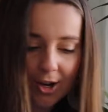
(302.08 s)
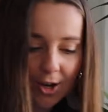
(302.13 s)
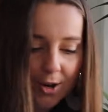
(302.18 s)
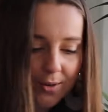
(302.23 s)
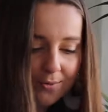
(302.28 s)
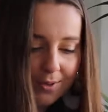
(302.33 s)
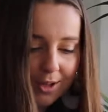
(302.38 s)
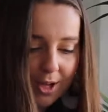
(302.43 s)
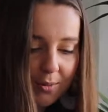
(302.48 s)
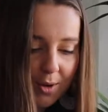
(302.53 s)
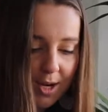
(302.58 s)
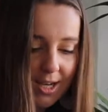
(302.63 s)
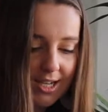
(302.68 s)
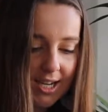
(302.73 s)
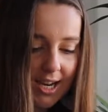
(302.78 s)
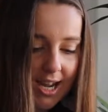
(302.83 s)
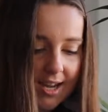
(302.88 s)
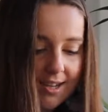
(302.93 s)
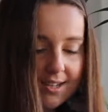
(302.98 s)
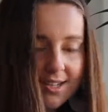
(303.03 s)
hopefully I worked
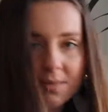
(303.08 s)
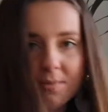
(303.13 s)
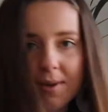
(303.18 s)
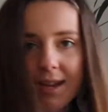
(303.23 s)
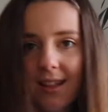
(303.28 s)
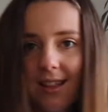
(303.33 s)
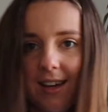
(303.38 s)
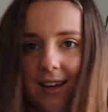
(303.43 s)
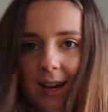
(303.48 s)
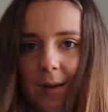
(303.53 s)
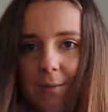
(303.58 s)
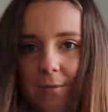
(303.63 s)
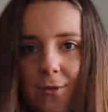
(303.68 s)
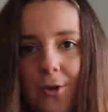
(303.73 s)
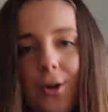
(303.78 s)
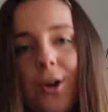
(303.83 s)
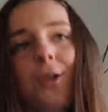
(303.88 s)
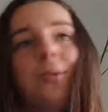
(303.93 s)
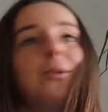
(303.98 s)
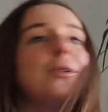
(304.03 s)
out how to speed that
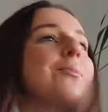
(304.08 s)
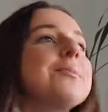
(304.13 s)
up for you